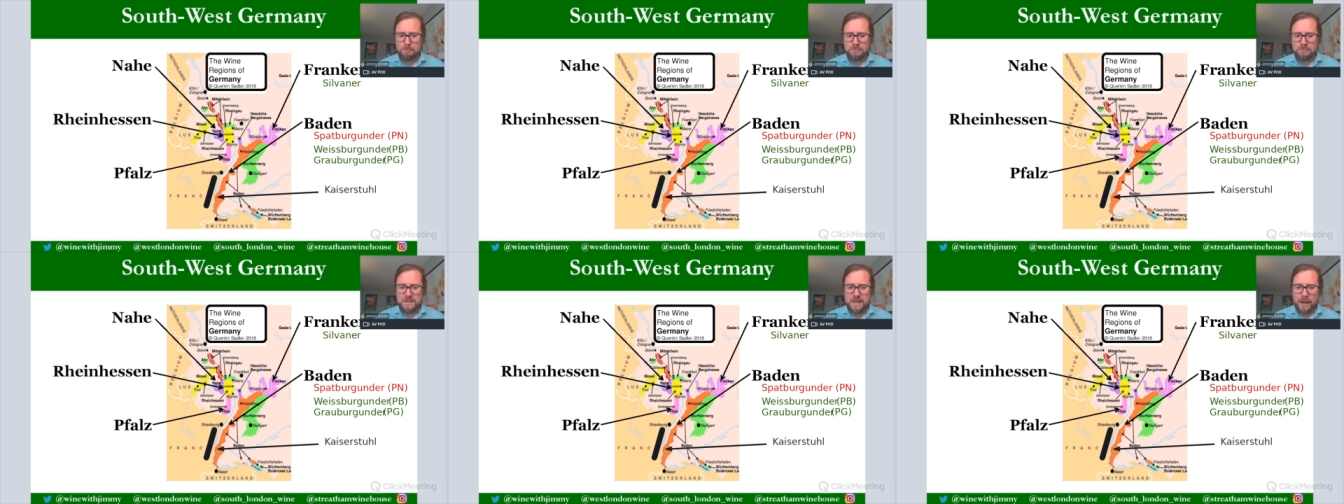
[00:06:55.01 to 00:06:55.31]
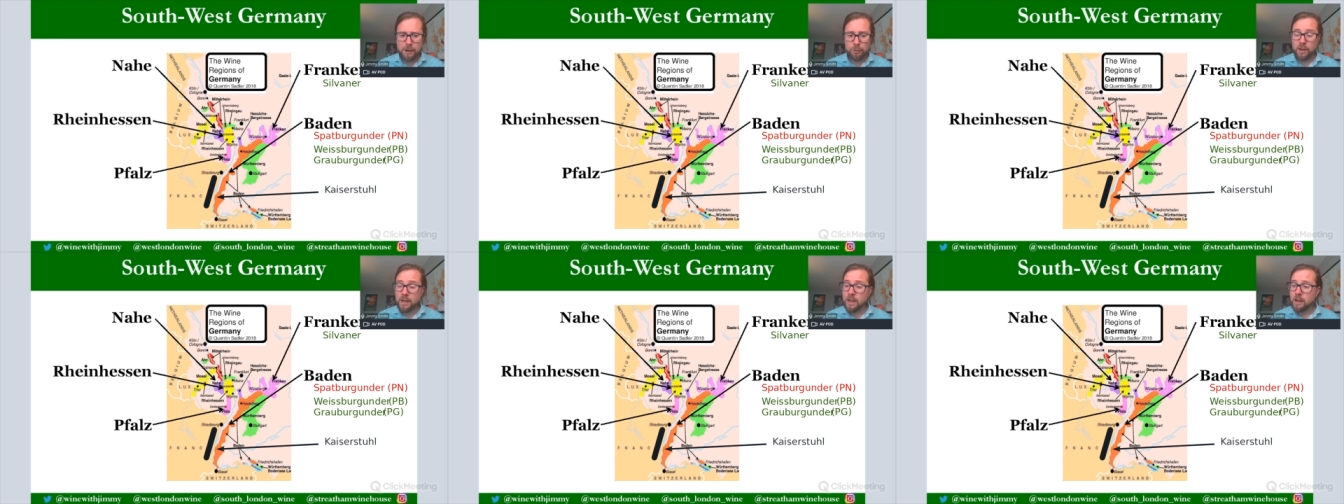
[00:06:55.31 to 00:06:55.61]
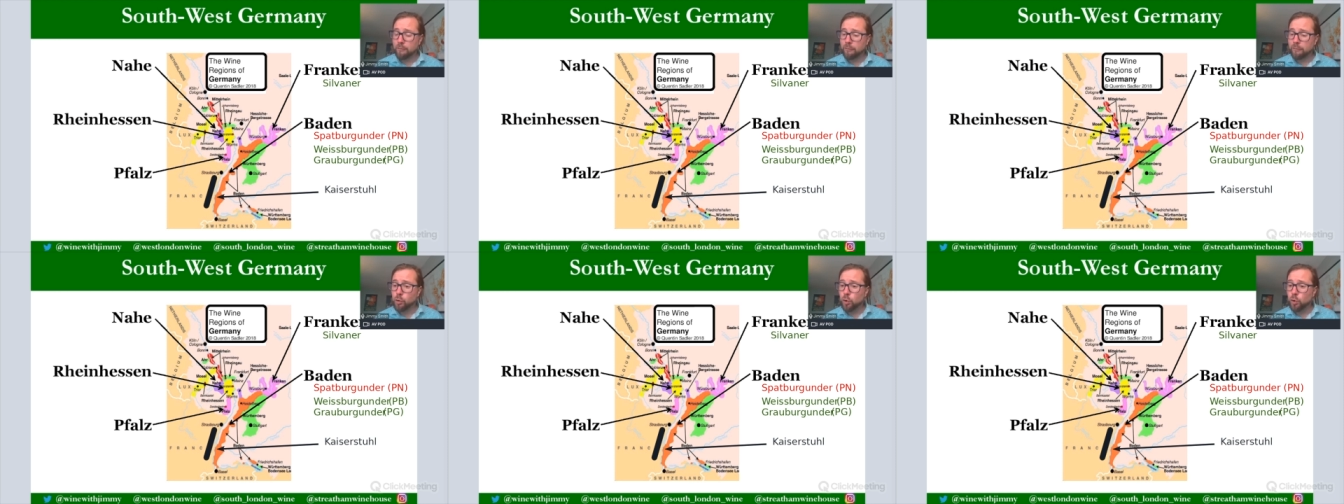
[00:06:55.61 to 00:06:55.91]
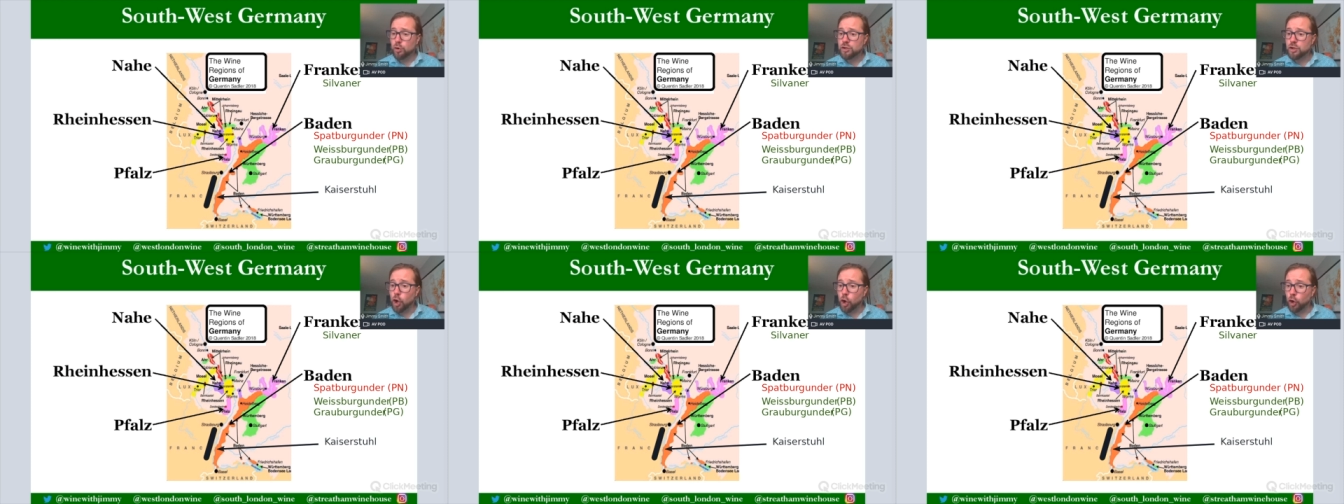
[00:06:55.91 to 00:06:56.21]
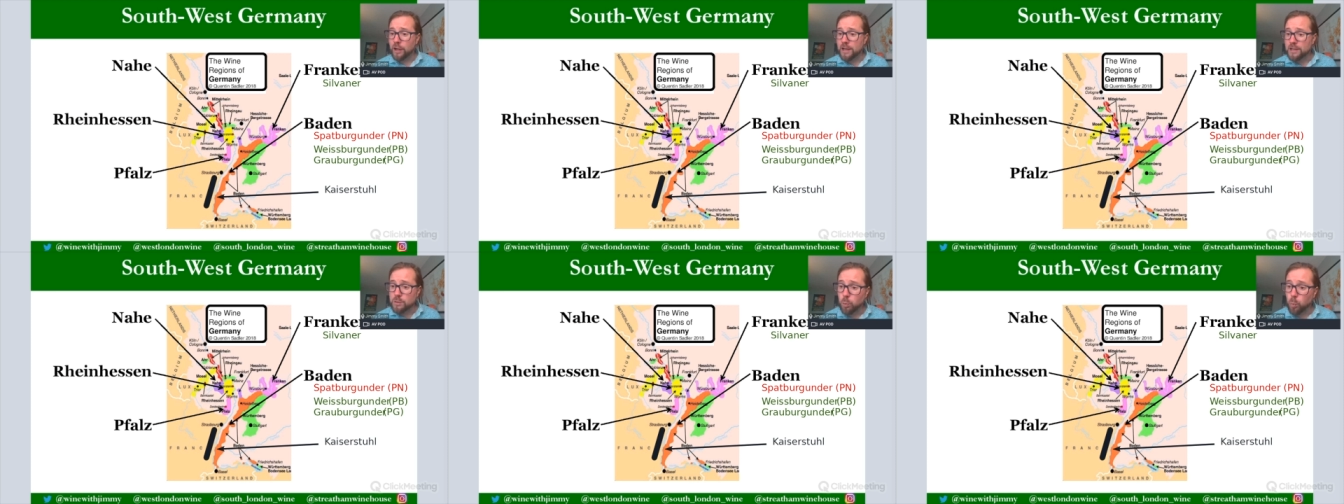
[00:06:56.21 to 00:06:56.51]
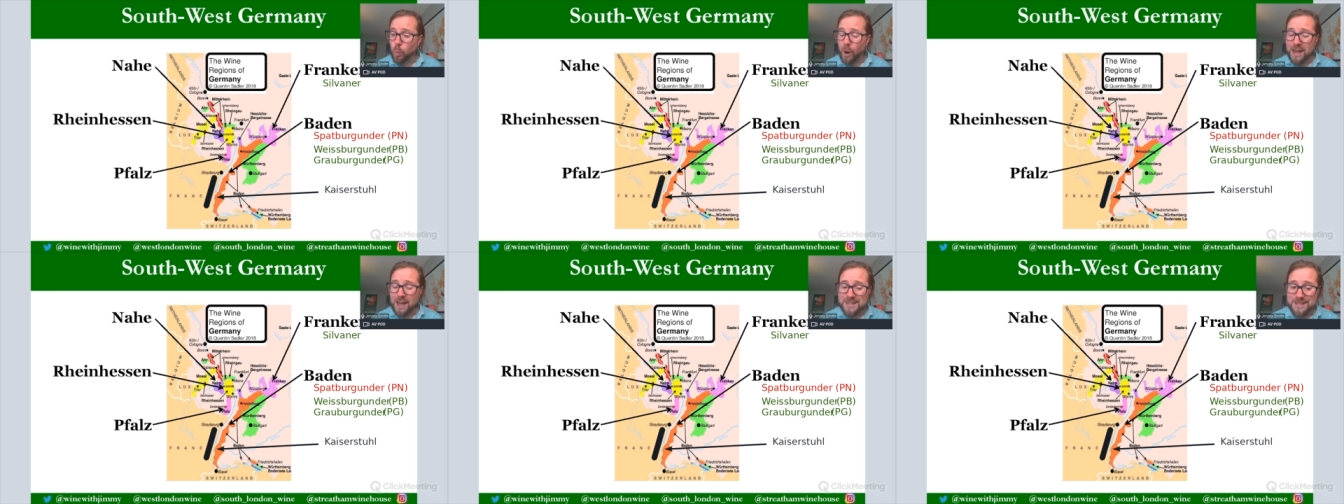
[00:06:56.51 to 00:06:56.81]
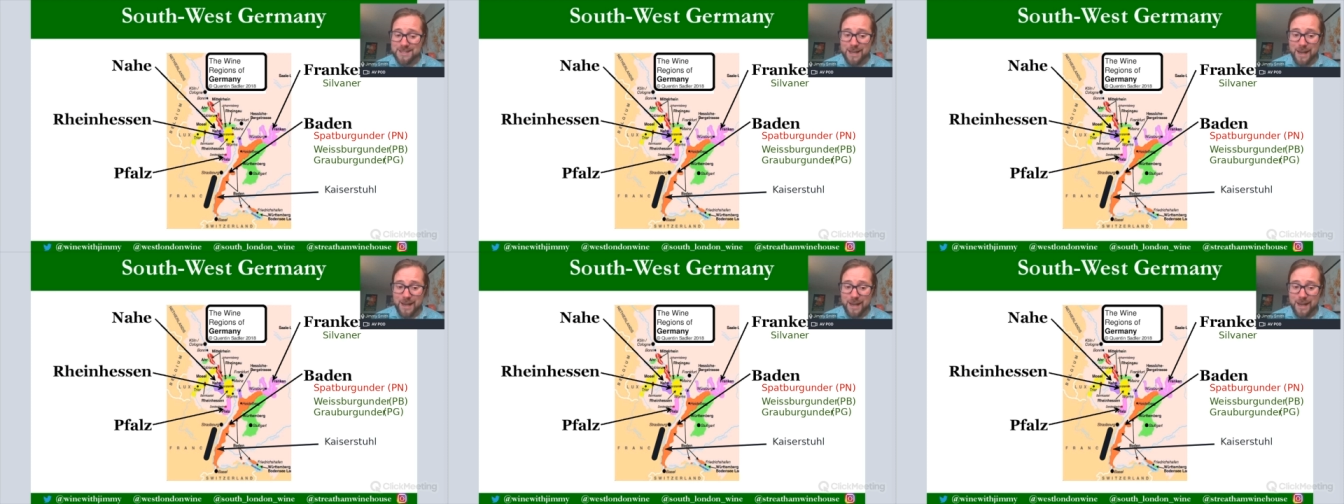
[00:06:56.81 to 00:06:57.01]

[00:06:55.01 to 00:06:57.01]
Down here, of course, on its west,